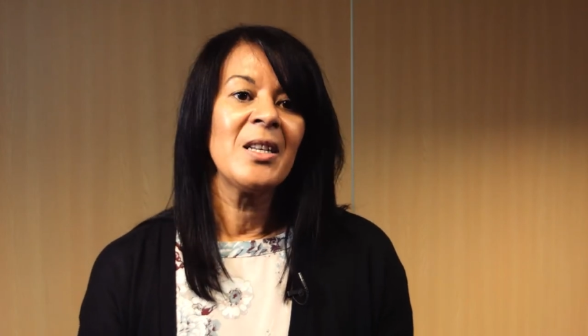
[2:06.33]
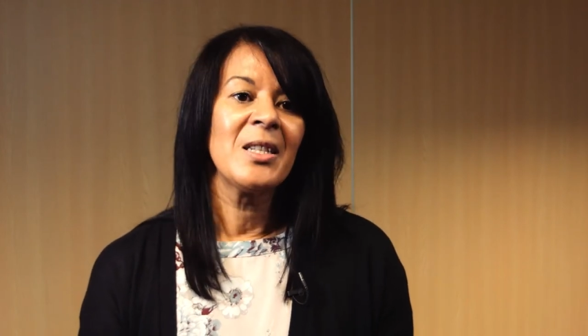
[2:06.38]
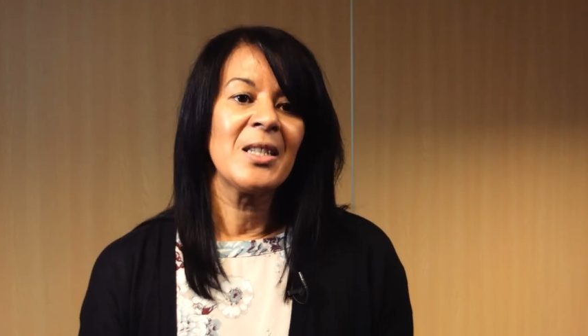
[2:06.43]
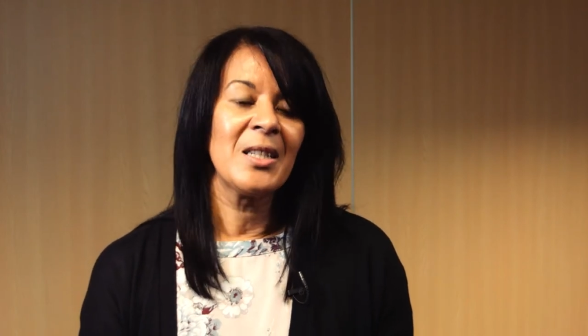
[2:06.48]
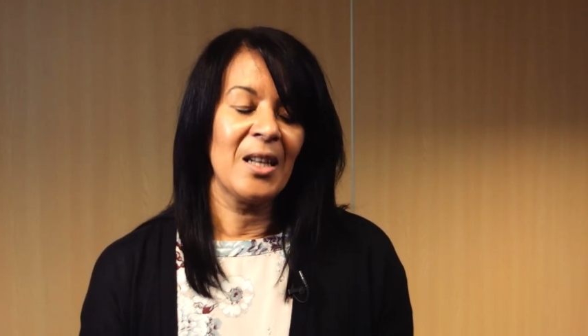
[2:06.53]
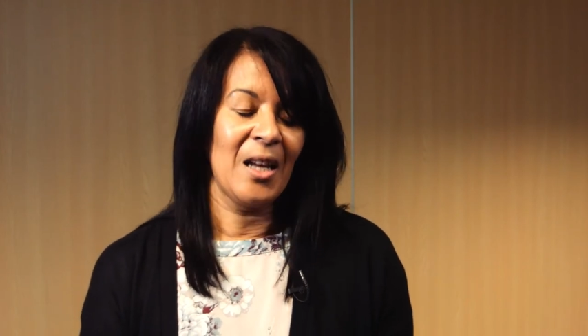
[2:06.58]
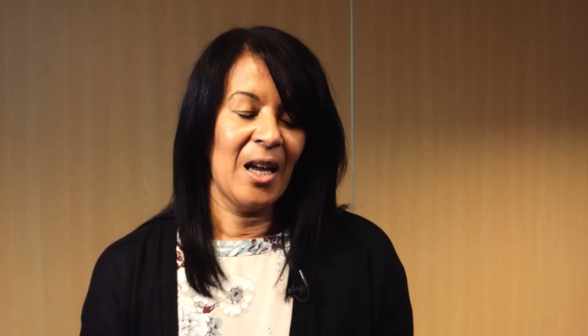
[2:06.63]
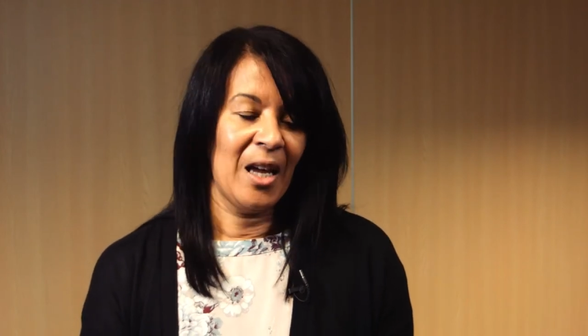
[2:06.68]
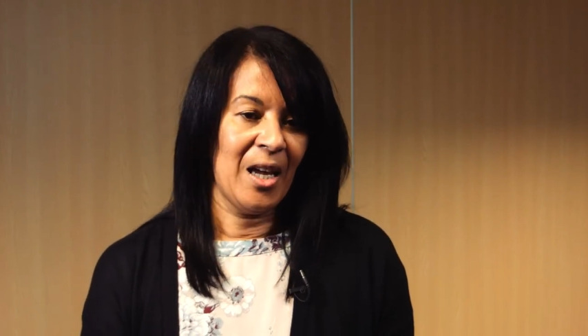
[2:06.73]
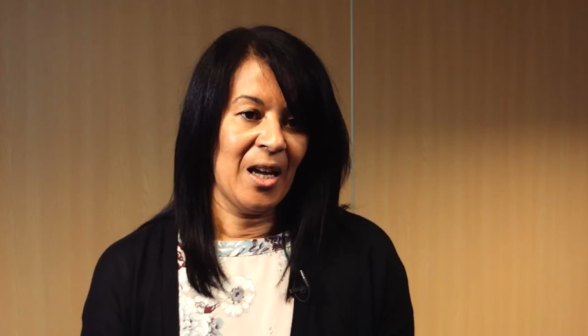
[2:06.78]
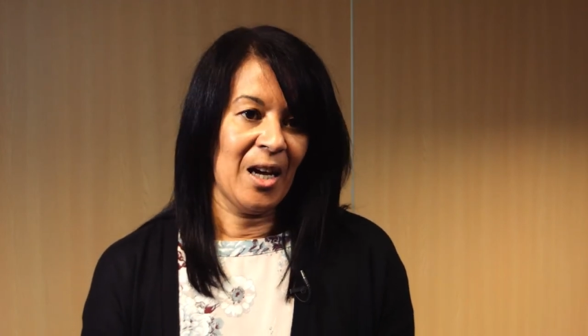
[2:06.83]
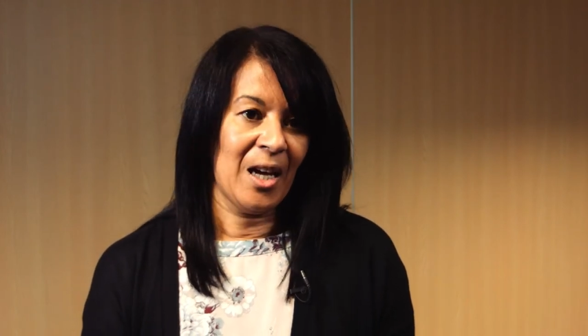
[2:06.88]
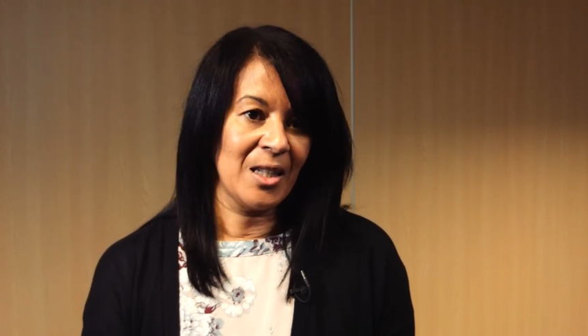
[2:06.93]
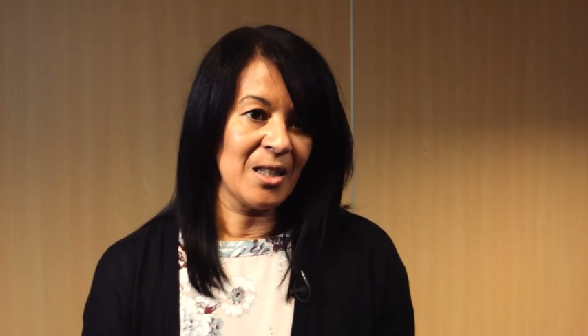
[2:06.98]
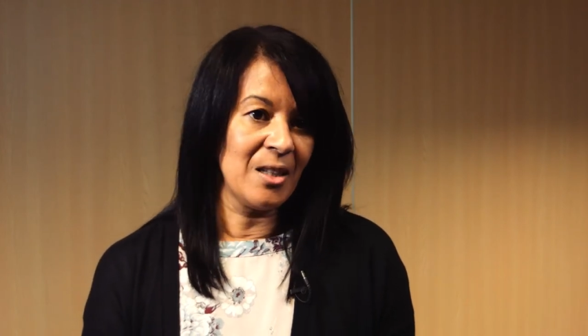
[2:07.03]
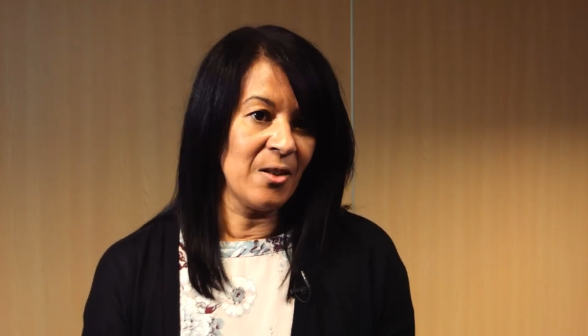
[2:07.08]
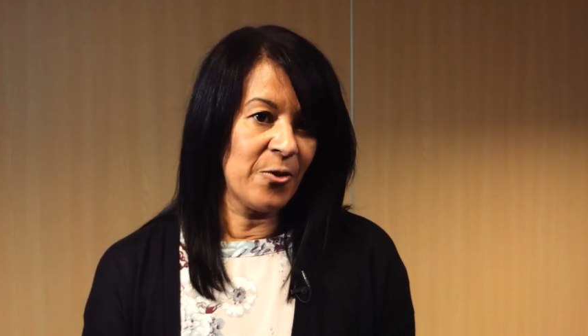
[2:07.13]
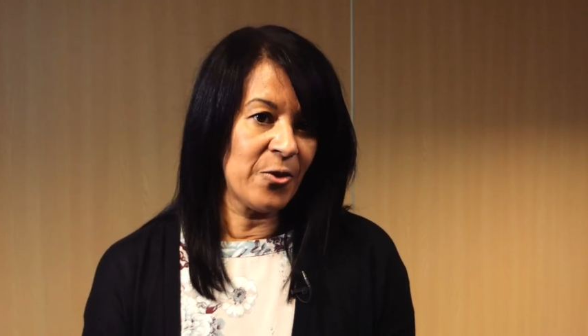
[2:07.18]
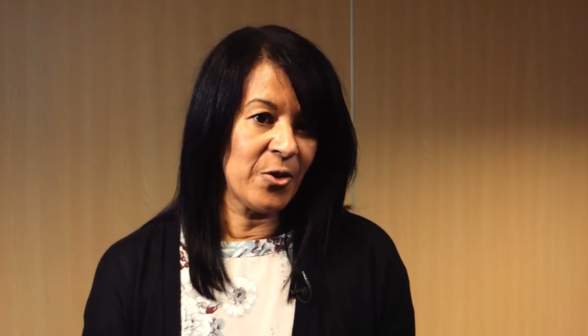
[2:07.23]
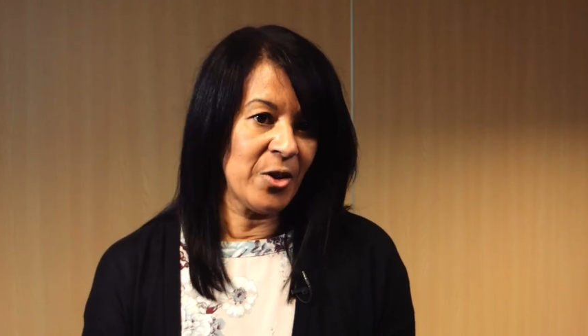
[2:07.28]

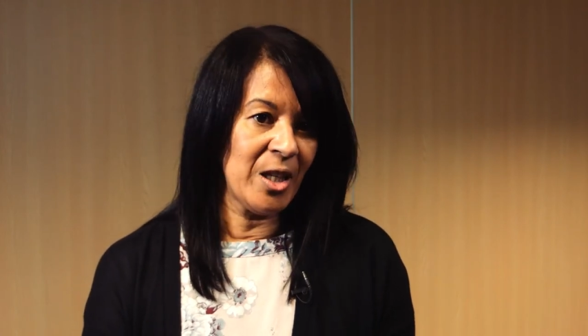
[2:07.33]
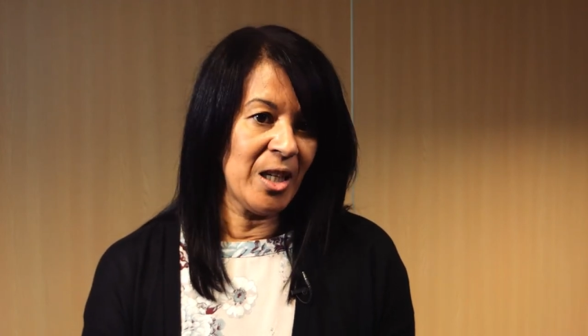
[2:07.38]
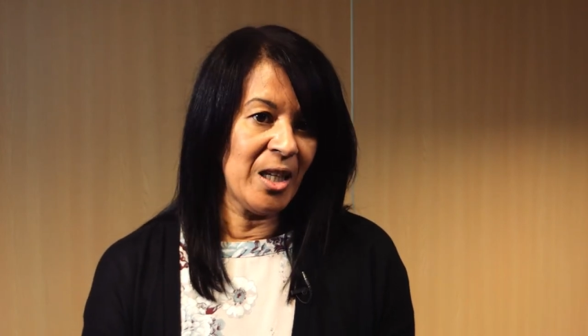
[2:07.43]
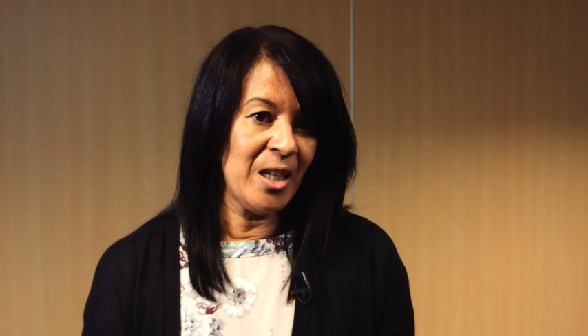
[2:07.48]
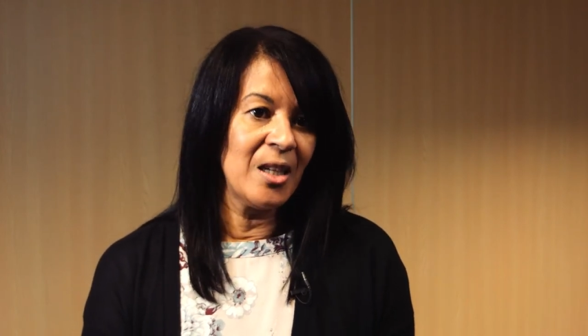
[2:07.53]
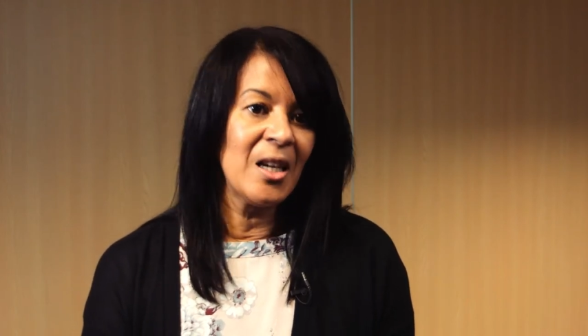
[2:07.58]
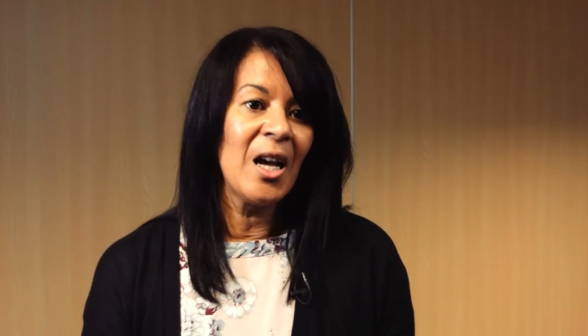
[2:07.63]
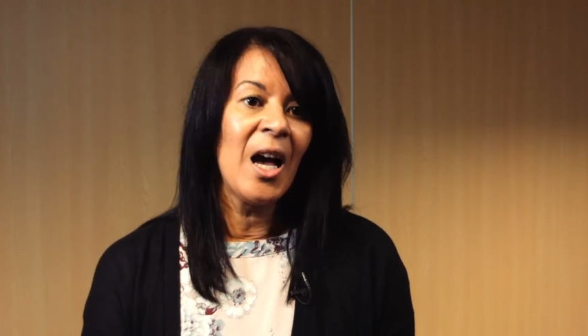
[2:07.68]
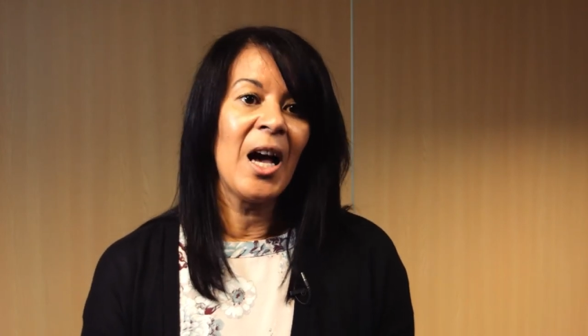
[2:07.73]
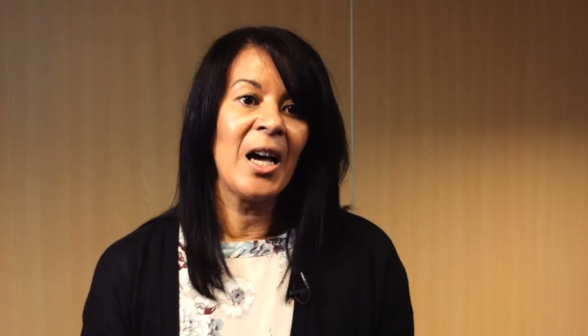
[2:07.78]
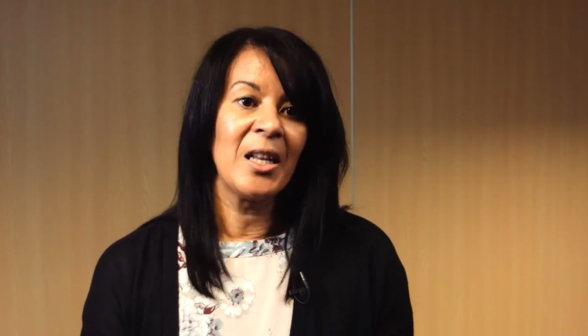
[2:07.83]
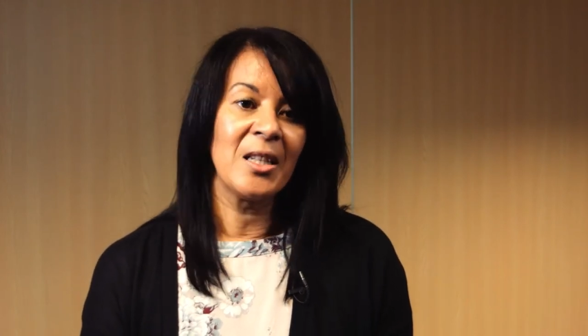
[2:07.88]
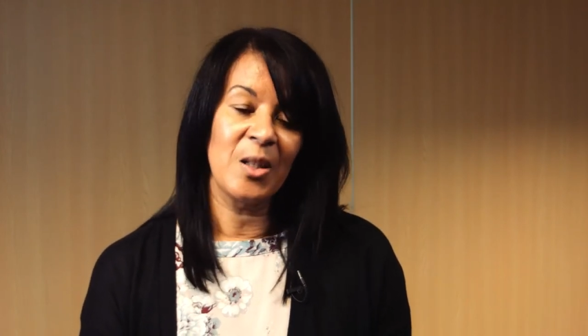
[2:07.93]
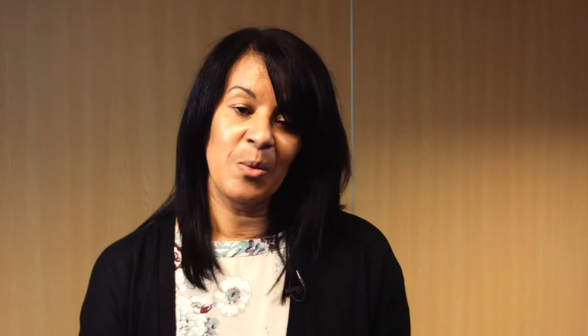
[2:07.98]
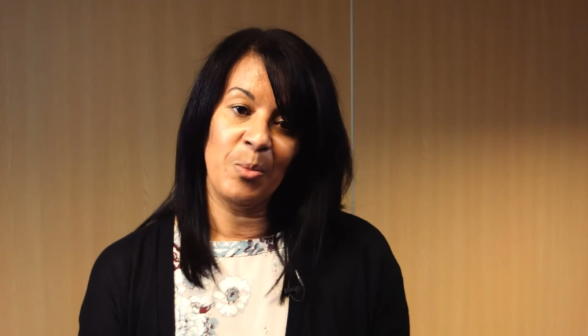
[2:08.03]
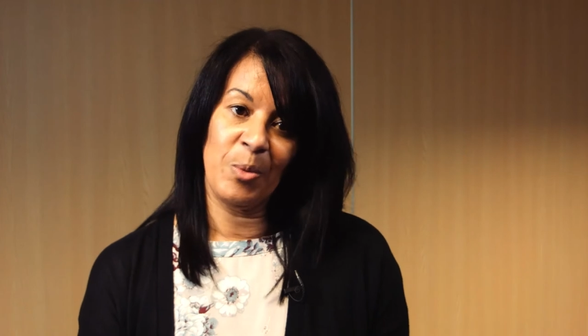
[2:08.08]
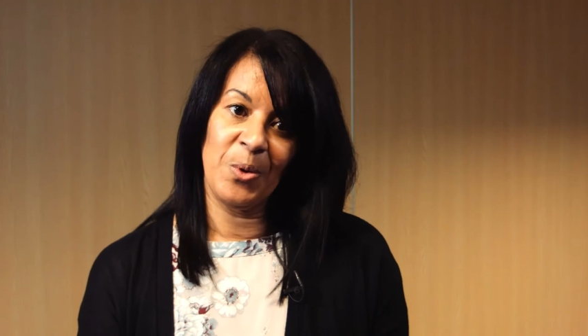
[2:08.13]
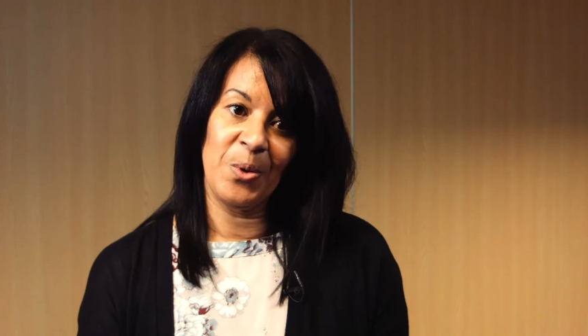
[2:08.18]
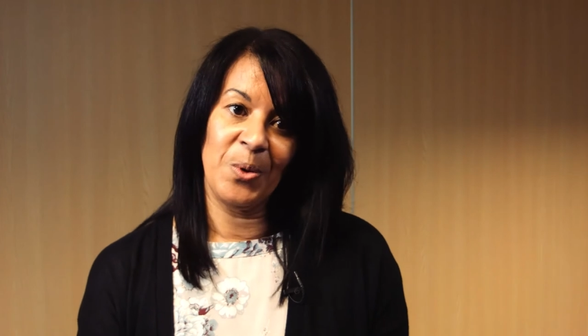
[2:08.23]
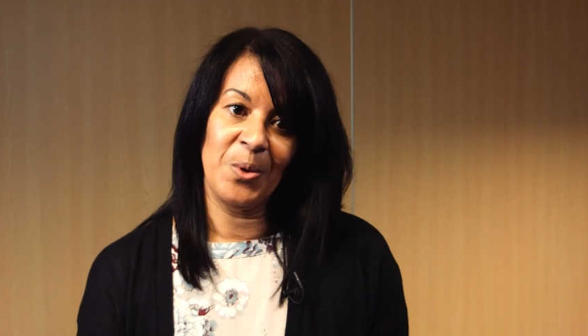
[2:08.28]
hassle-free and
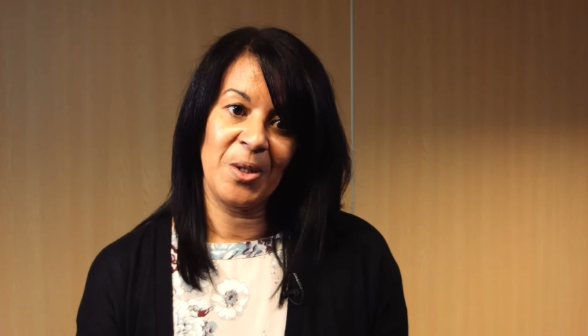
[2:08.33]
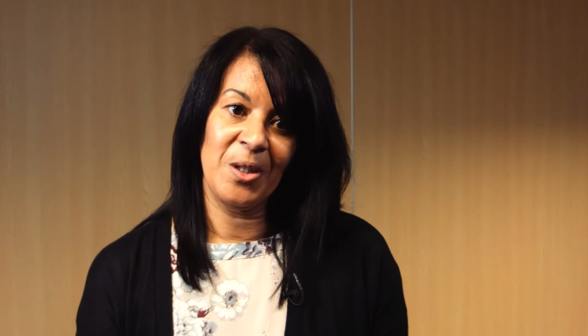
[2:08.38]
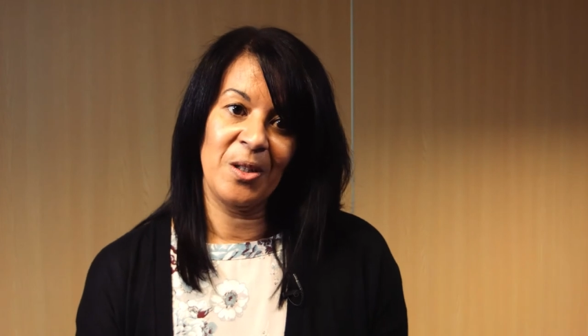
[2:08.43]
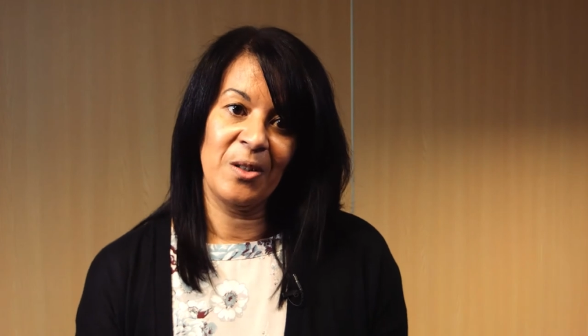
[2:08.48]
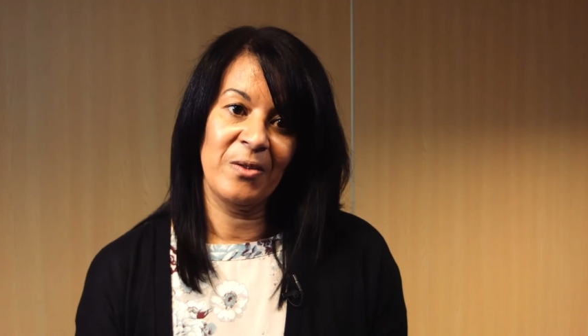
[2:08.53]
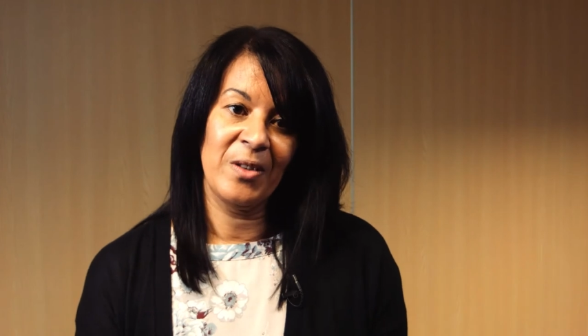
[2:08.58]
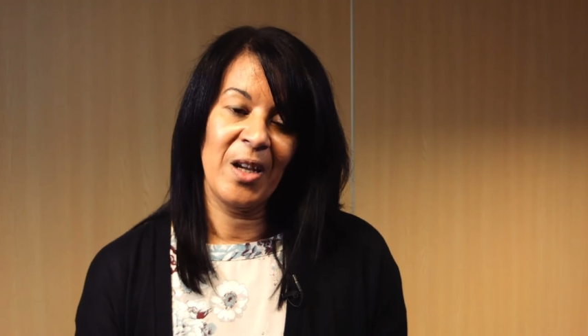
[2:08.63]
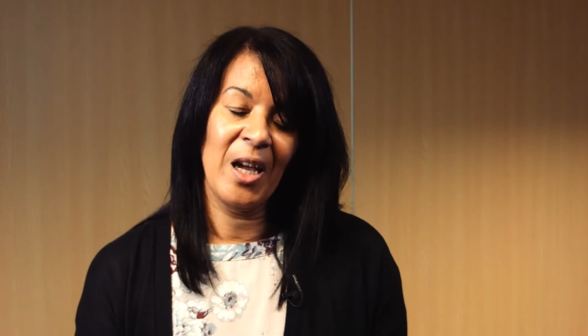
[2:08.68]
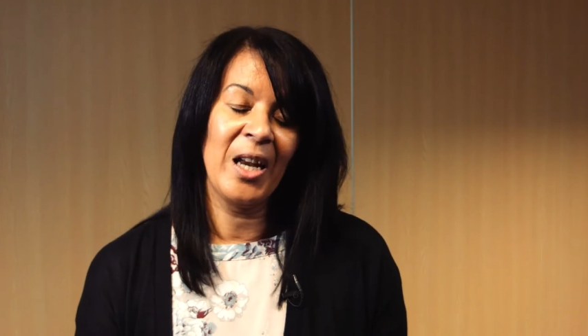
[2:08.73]
supportive.